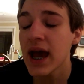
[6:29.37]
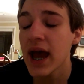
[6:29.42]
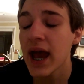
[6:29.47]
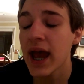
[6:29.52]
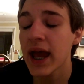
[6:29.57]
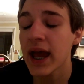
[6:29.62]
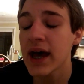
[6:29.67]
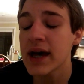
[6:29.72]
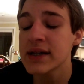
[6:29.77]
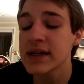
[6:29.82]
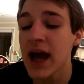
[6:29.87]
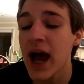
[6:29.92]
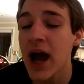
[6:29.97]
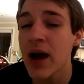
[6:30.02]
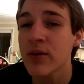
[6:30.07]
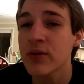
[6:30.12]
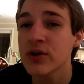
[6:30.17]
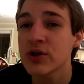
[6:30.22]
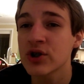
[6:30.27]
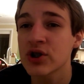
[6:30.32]
And I
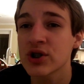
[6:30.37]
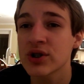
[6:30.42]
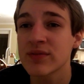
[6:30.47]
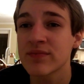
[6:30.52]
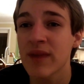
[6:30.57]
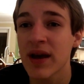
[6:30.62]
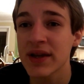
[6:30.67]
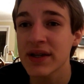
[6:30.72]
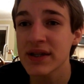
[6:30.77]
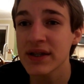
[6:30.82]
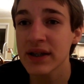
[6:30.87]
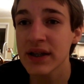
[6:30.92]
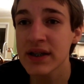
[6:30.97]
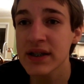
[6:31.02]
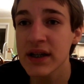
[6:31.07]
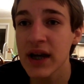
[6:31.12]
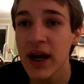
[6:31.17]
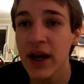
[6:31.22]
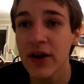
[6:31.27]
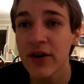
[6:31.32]
was just mentally
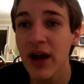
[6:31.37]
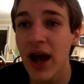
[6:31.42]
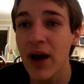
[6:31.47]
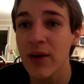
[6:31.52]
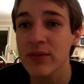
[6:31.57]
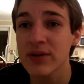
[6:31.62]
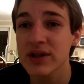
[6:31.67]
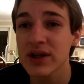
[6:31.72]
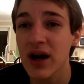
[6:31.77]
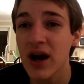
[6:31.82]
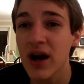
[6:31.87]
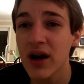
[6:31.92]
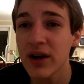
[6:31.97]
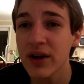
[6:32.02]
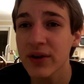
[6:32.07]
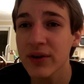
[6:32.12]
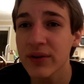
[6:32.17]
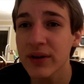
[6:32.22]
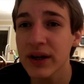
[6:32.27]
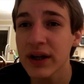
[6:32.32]
tired. I was
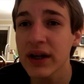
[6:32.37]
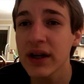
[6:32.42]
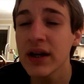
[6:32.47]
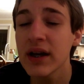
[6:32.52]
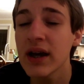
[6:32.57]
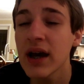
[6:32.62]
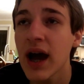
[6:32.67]
hungry.